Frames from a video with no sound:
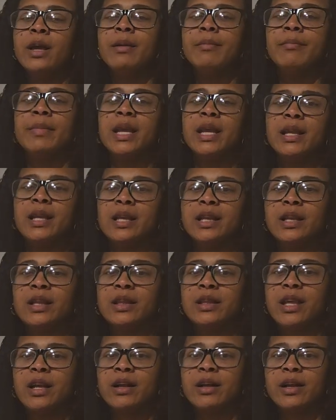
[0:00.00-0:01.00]
meaning
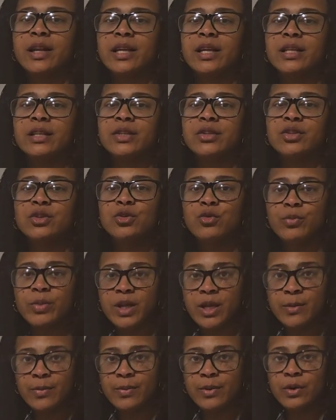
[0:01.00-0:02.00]
there is two
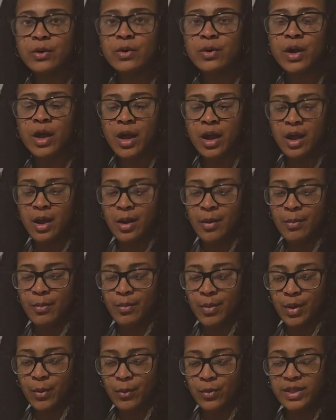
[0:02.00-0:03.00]
people
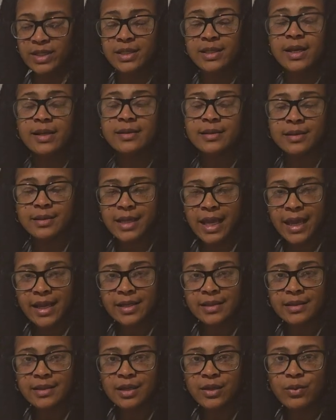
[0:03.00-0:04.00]

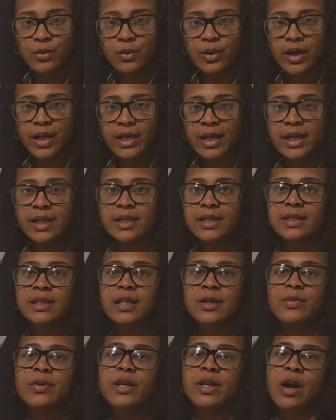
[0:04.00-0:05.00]
resuscitating someone in a
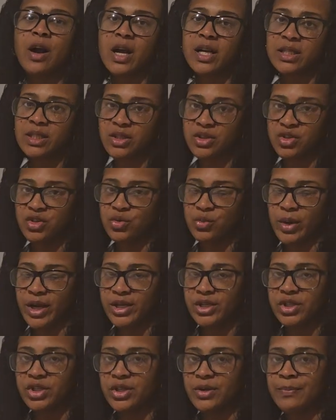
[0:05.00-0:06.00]
CPR
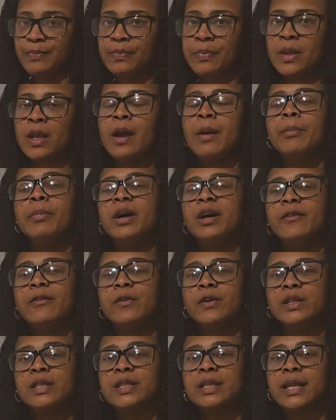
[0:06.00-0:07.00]
situation. But
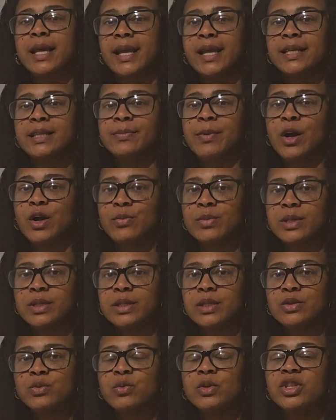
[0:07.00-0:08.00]
for today's
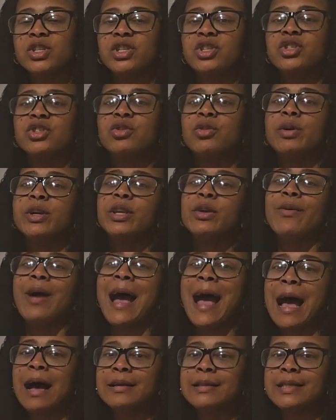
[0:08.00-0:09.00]
purposes, we're just showing you
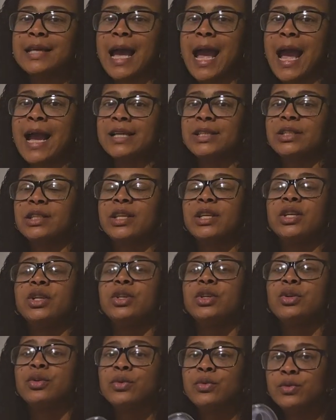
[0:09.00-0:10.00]
how to actually
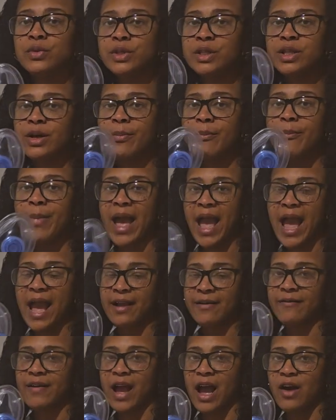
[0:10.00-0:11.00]
use the bag
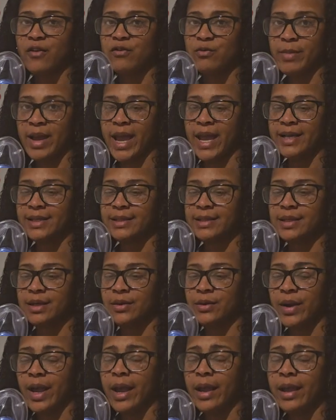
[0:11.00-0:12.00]
valve mask,
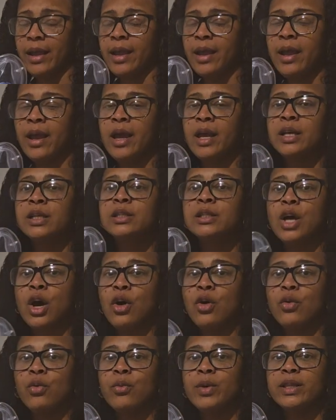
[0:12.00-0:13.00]
okay?
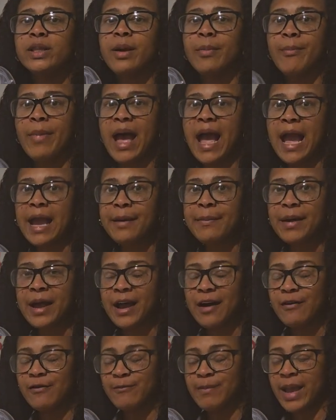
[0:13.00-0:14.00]
So with the bag
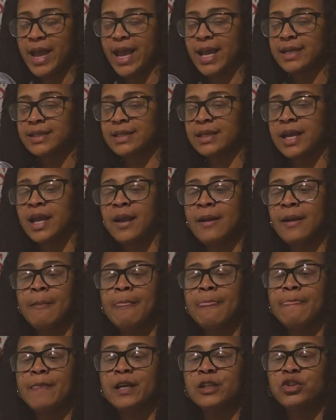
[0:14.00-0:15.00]
valve mask,
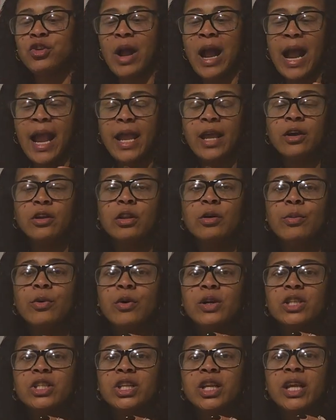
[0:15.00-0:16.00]
the triangular
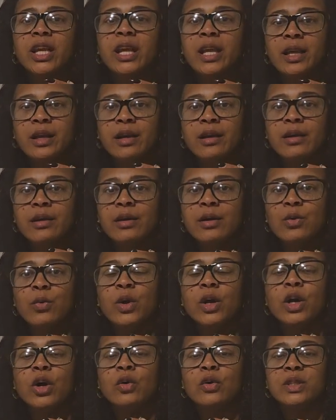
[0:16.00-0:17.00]
portion here
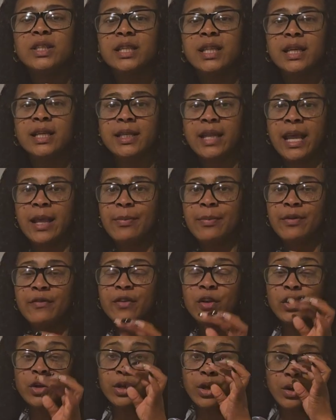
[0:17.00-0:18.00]
will go to the nape of
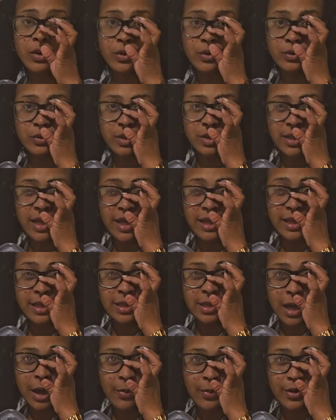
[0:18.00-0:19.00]
your nose. At the
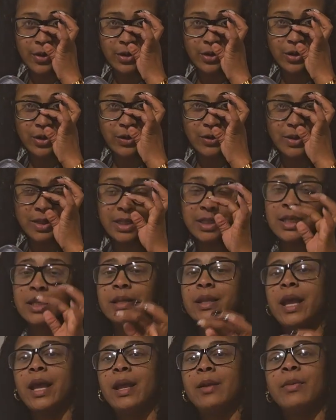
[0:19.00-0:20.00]
top of your nose is the
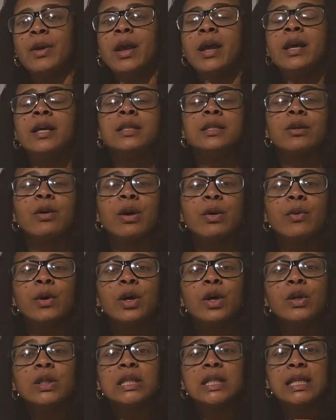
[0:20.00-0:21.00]
nape. So it will
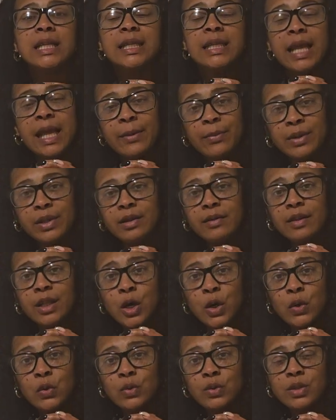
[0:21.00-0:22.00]
go to the nape of the
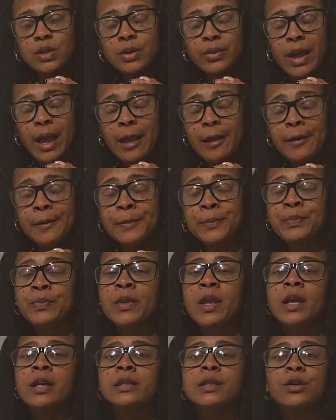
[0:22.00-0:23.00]
nose, okay?
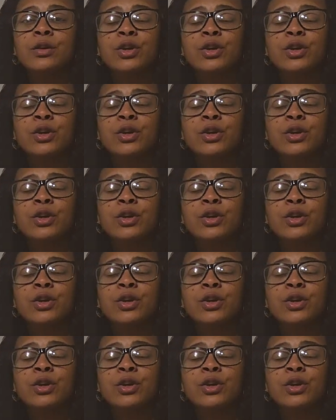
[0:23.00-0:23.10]
So